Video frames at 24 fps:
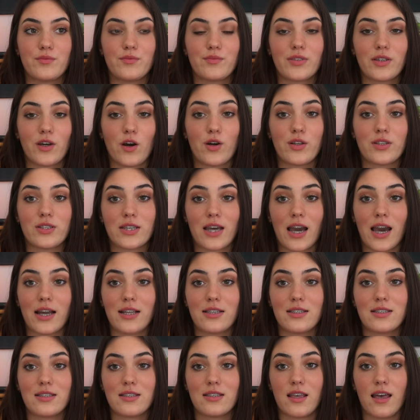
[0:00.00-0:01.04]

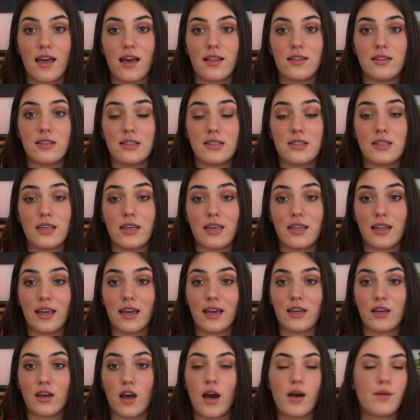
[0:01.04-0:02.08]
contact uh, Lizzie and
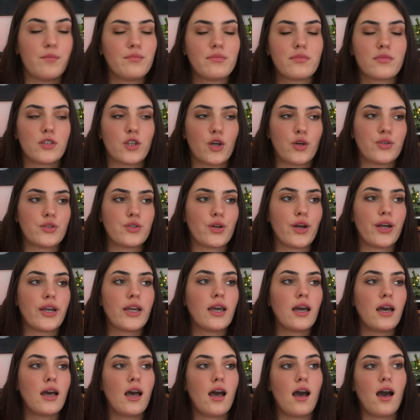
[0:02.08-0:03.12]
uh, uh, no sorry
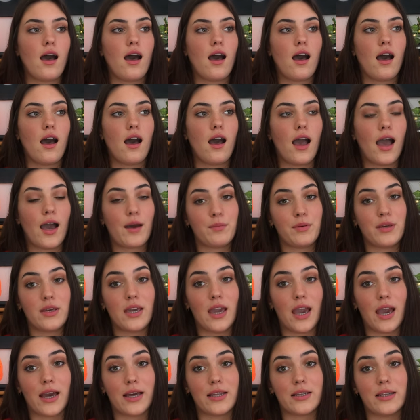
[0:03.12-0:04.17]
Abby
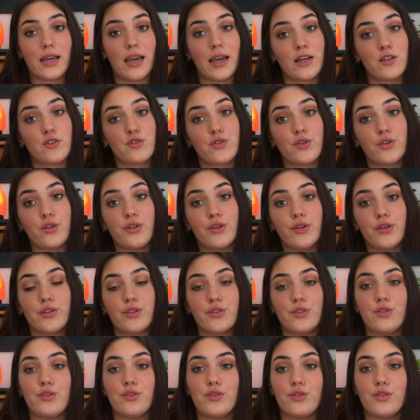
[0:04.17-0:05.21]
and Andrew
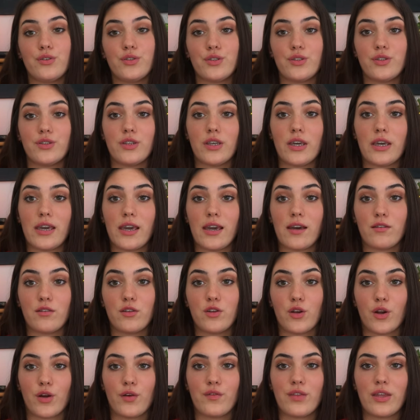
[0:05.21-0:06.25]
to see uh, you
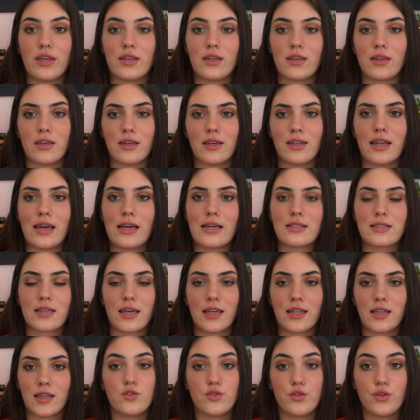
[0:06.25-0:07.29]
know if they can connect
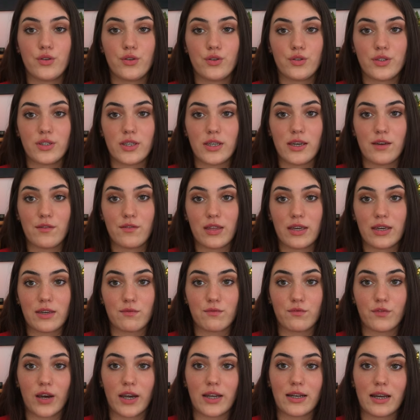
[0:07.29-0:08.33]
and to see if they can
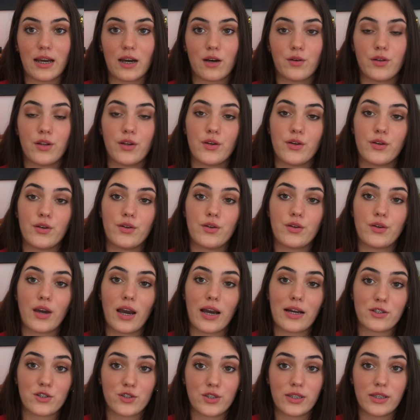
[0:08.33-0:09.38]
find out who
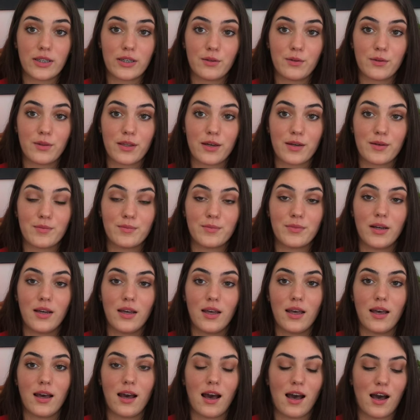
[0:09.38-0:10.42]
actually killed them.
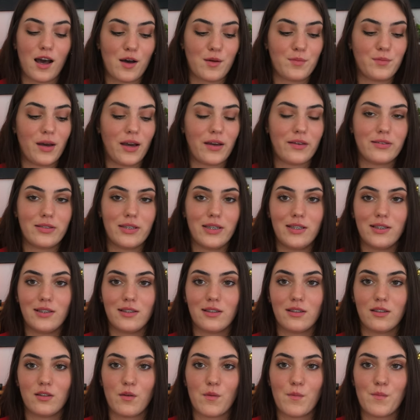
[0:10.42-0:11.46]
Um, I've
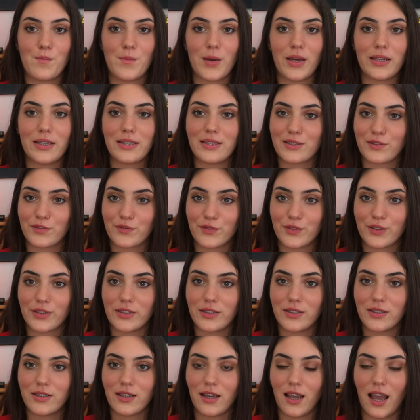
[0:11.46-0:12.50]
seen many
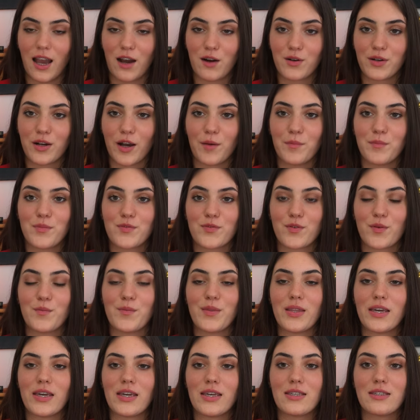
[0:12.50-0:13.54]
different outcomes from
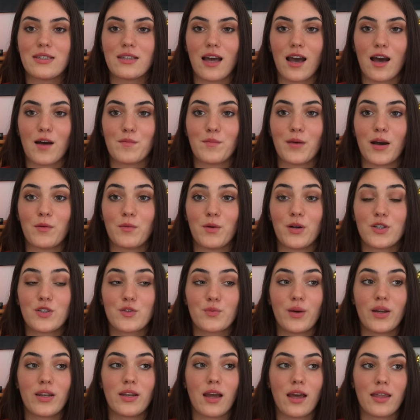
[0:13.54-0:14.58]
these. Um, I watched
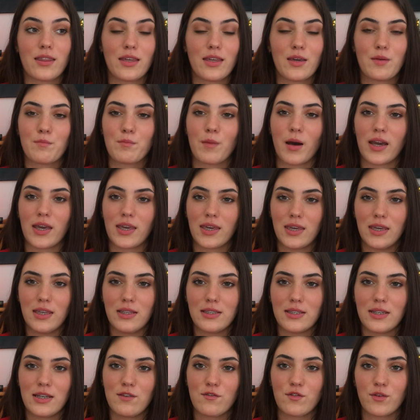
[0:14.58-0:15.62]
one I think Mykie
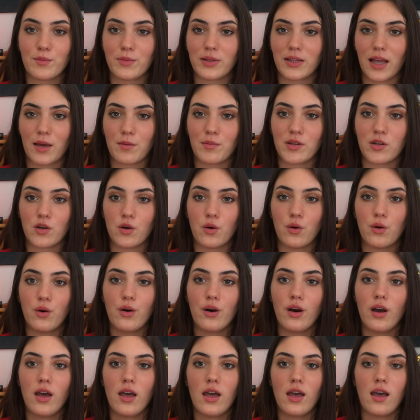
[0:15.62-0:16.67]
did it from Glam and Gore
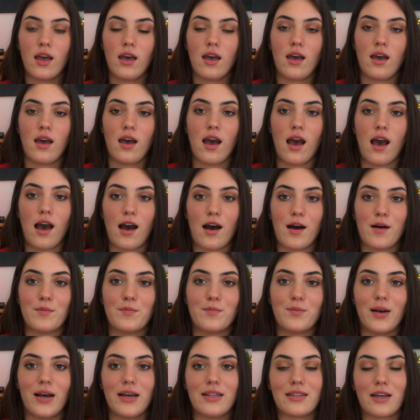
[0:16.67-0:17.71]
um,
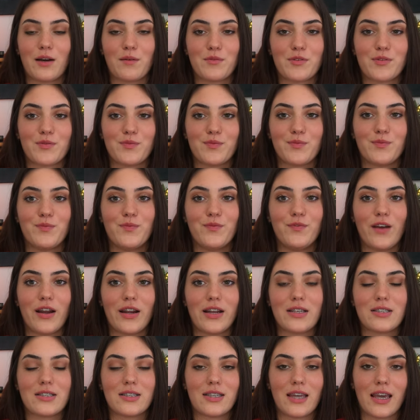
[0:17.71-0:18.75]
and that was very
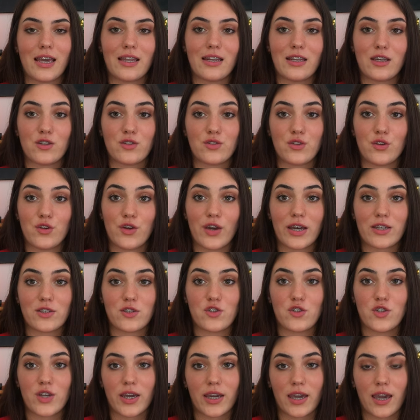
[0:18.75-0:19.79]
entertaining so you guys should
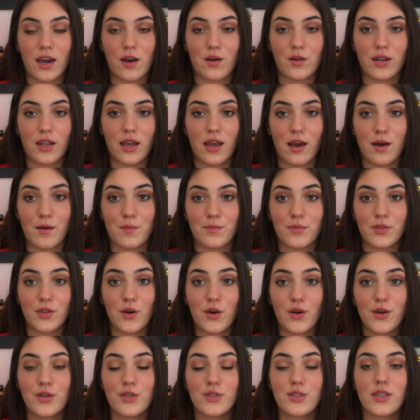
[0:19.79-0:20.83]
check out um,
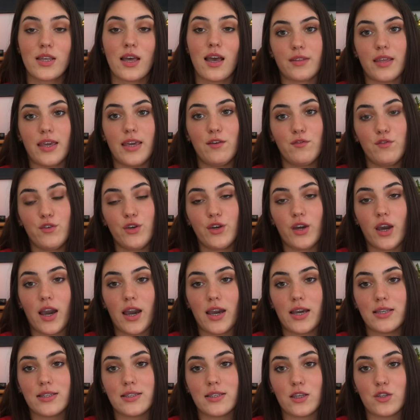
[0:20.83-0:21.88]
those. If you
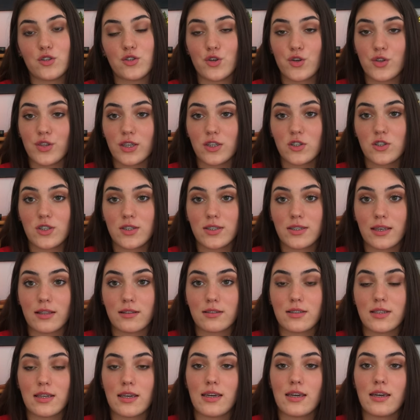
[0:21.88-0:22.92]
guys do think she's
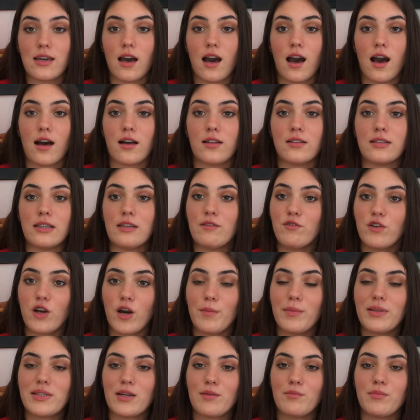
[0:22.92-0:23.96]
guilty, uh, leave a
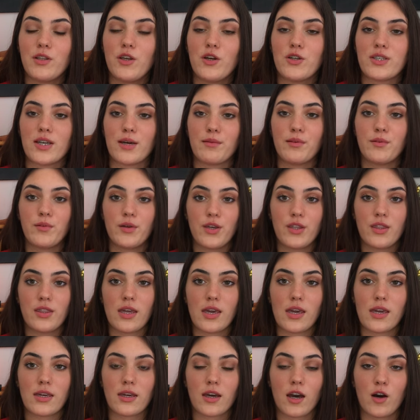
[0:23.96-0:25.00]
comment down below, tell me what you
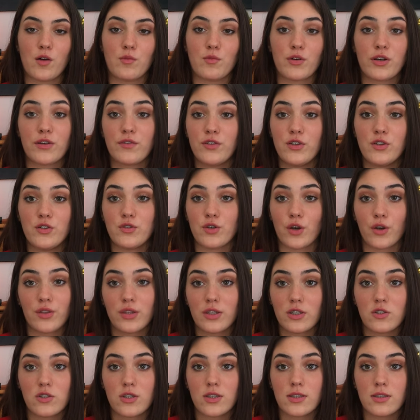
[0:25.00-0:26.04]
think um, or if you don't
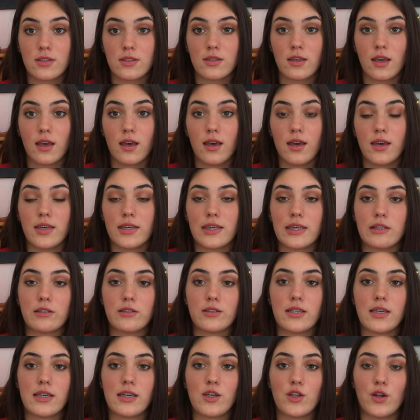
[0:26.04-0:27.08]
think she's
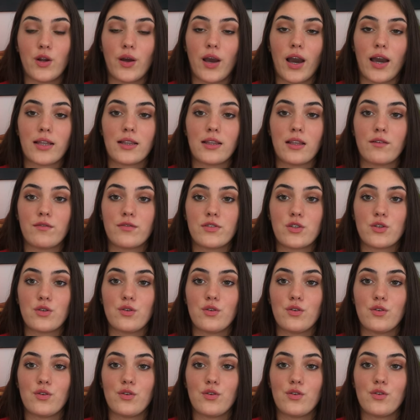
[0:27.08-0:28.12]
guilty, you know, I'd love to
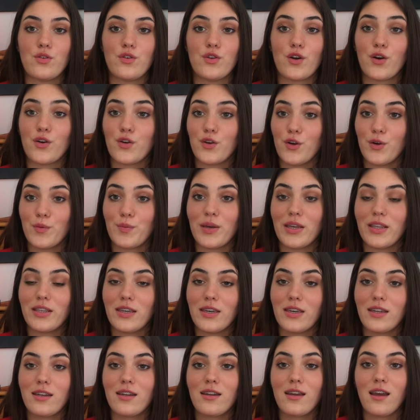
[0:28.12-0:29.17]
know your
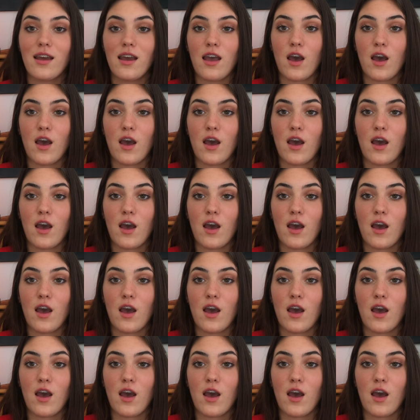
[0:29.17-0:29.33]
opinion.